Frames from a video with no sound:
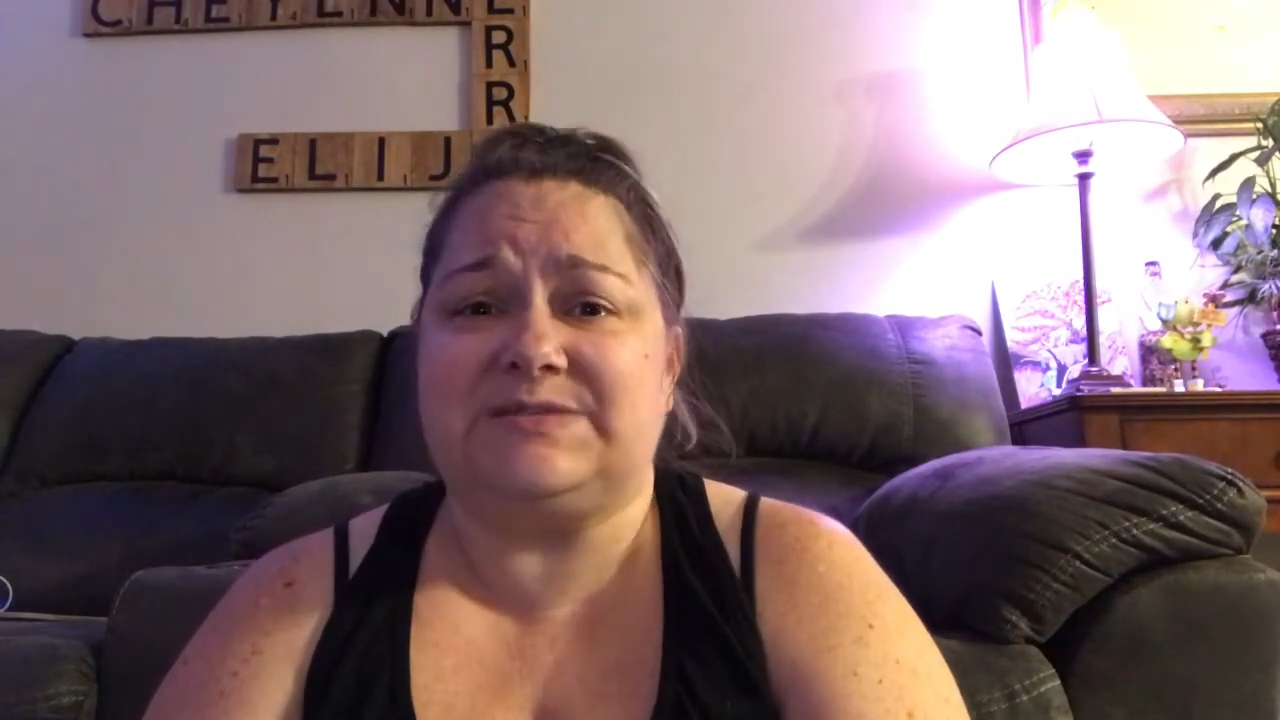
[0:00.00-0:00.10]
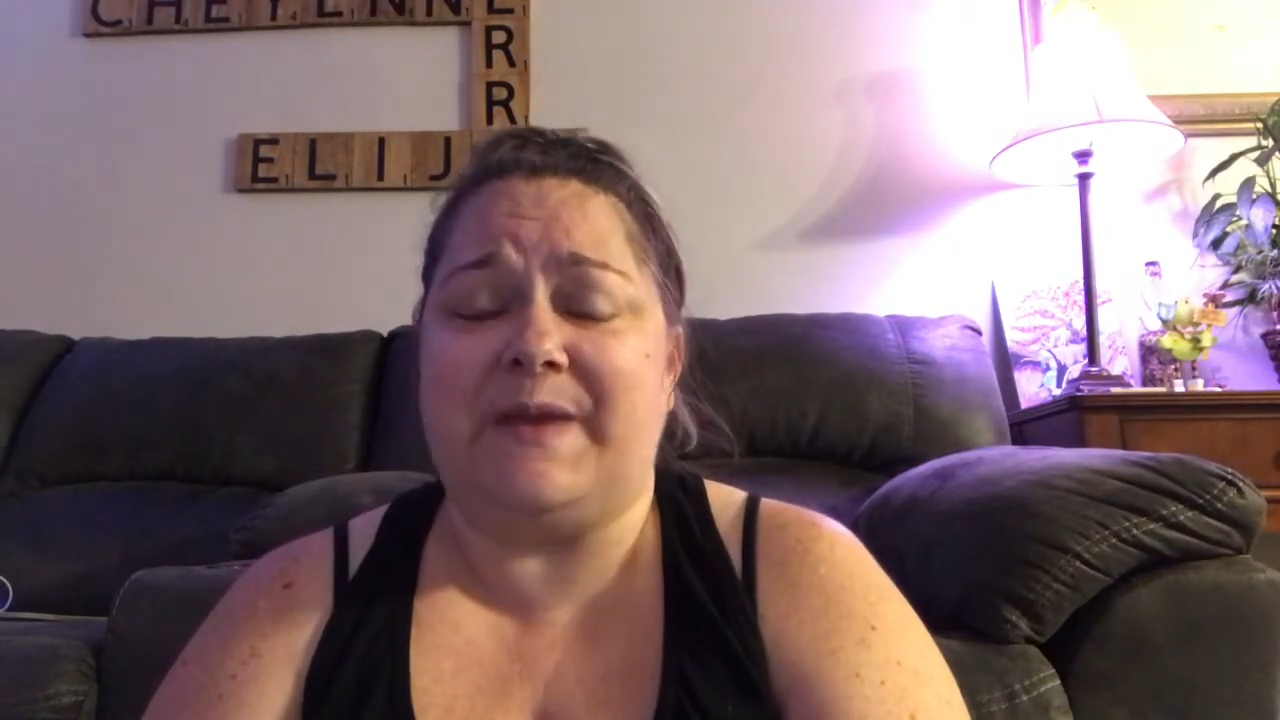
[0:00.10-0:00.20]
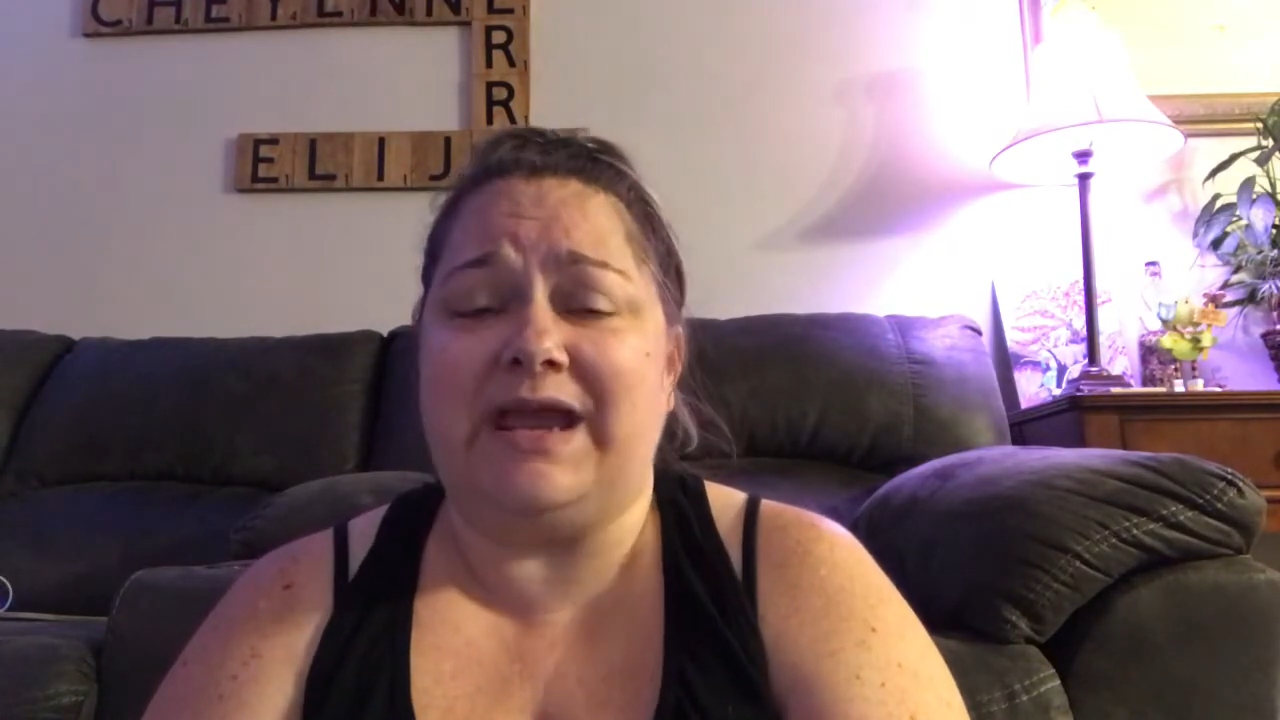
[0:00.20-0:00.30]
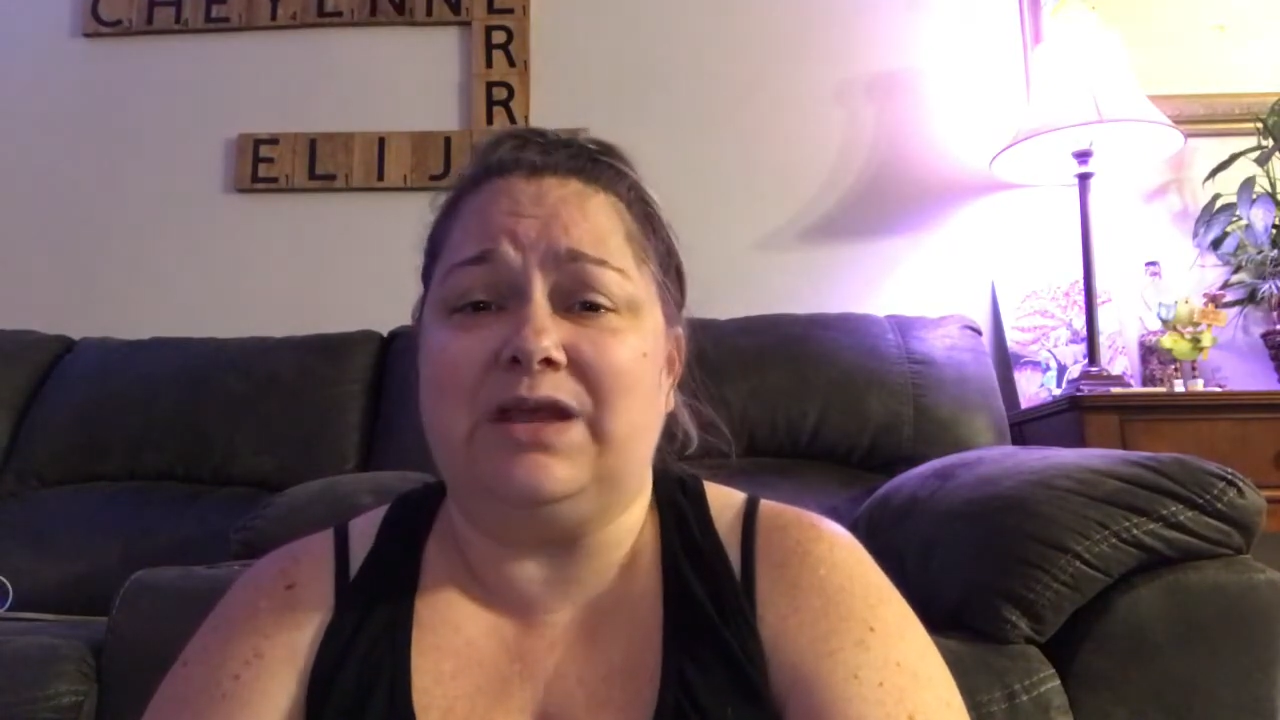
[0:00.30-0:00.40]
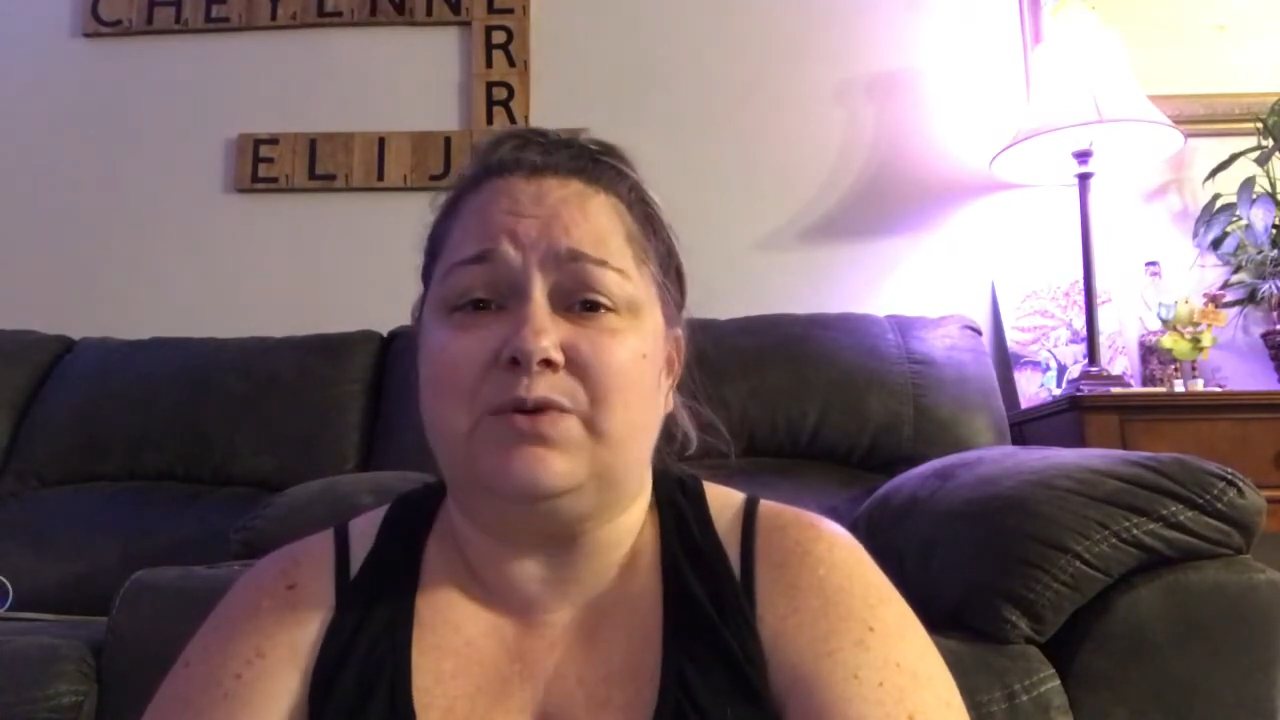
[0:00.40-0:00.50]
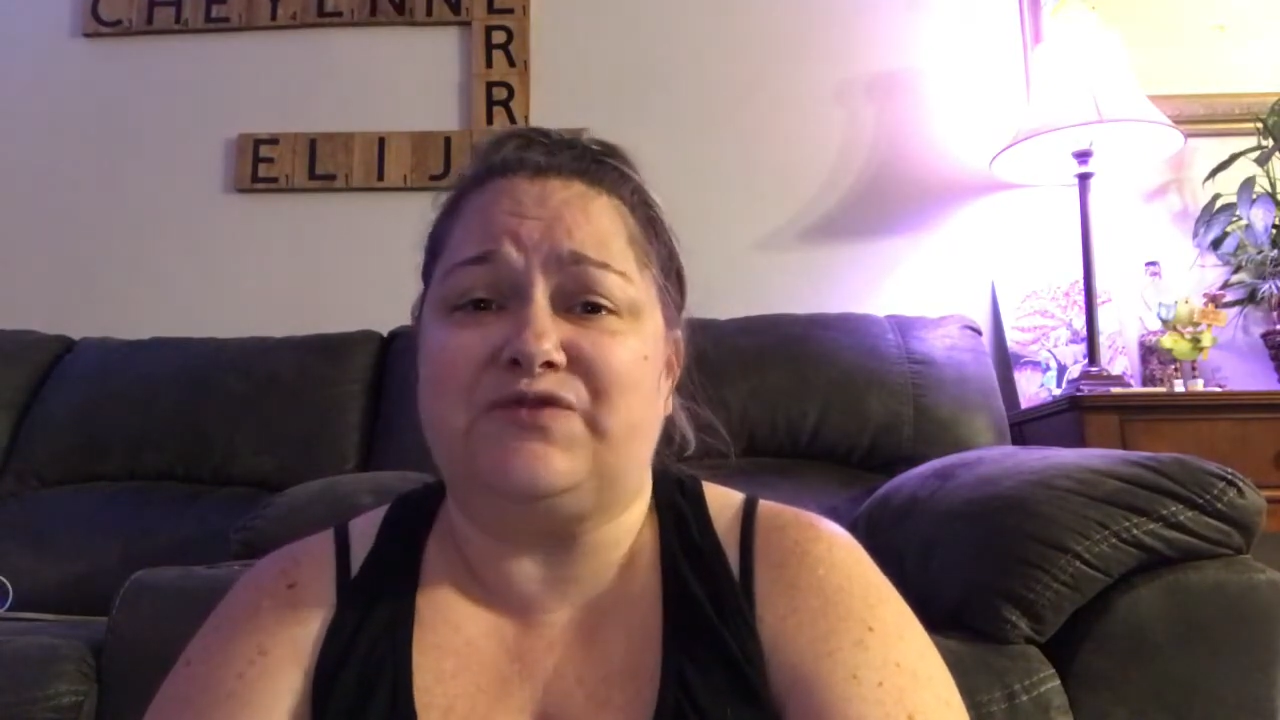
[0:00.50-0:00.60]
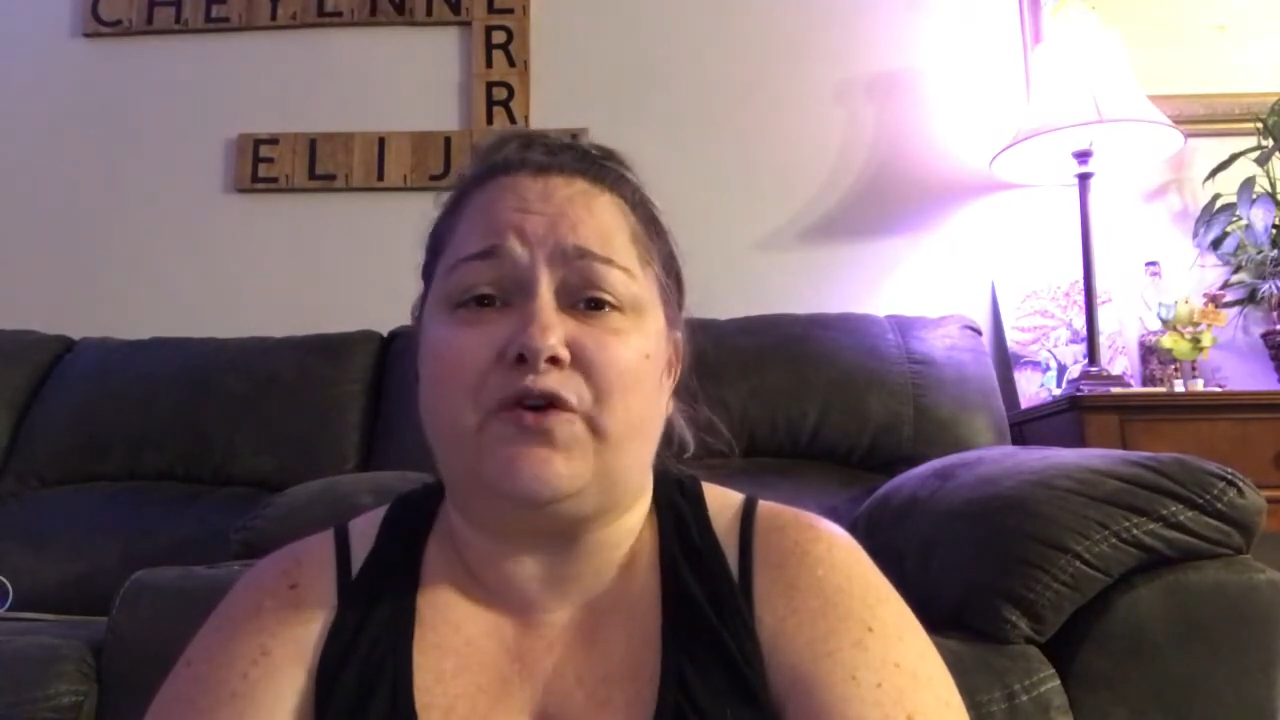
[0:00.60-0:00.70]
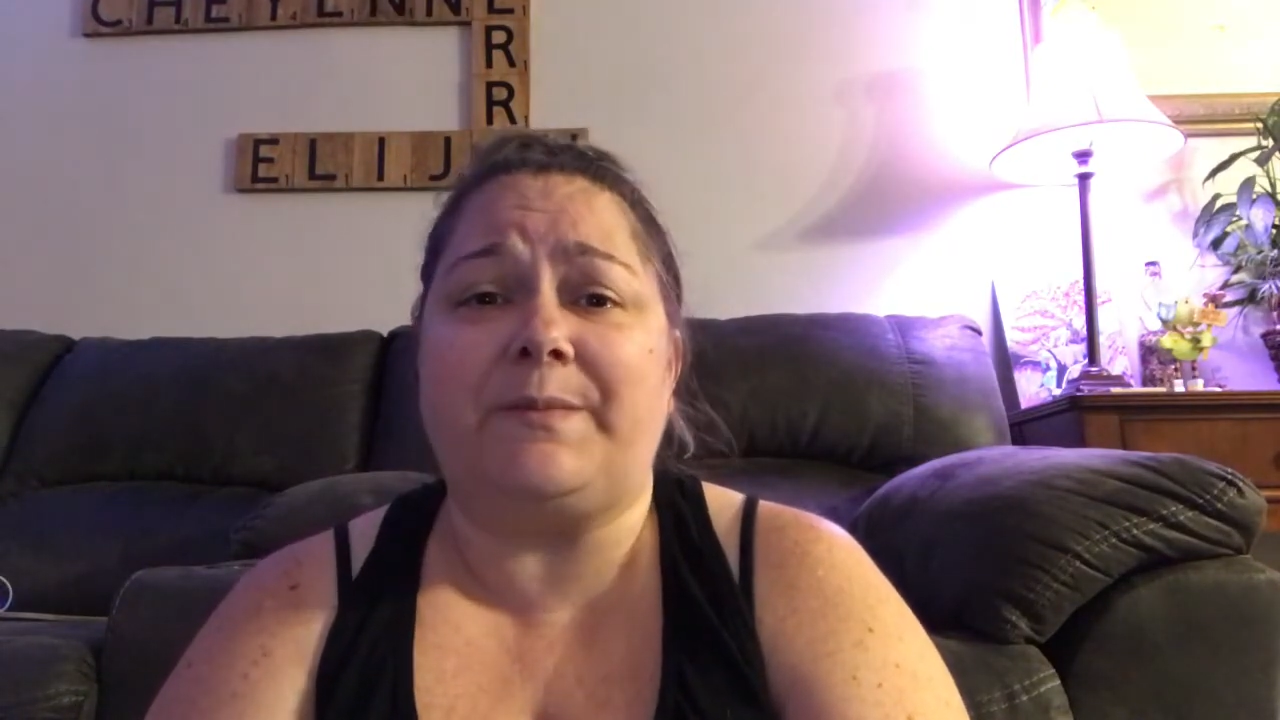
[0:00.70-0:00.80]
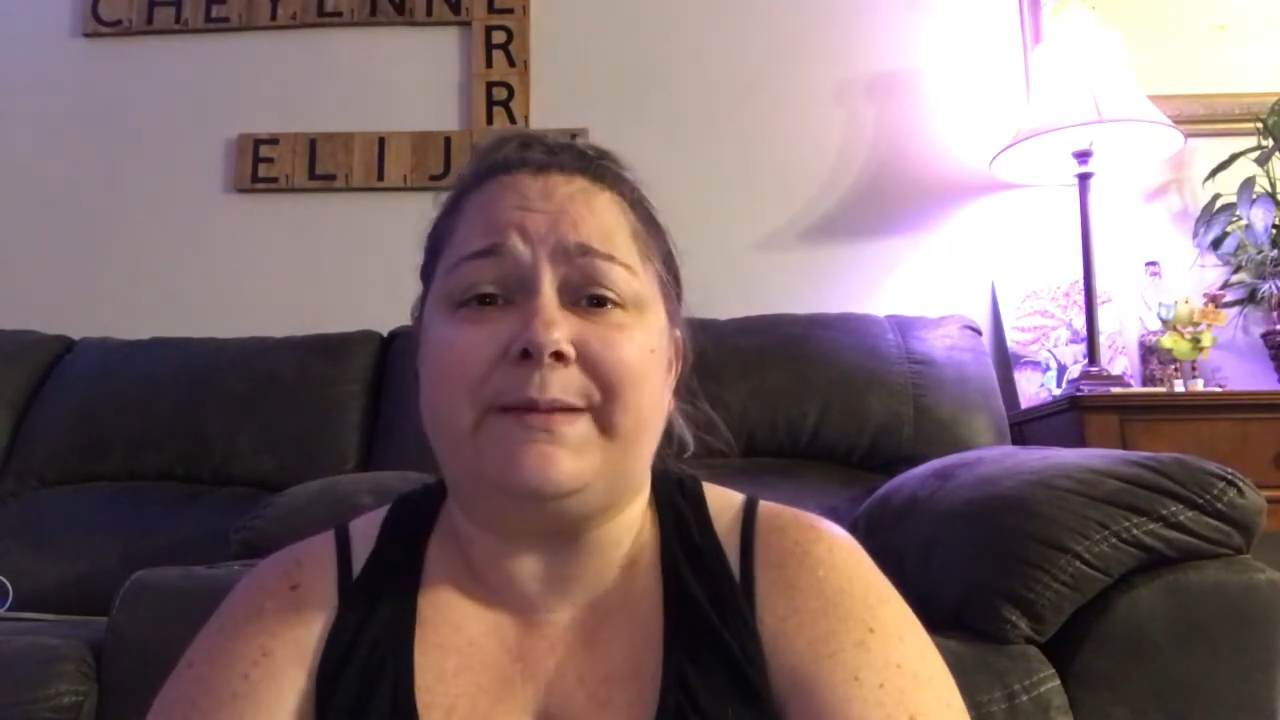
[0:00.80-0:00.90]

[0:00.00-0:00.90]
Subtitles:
painting was for my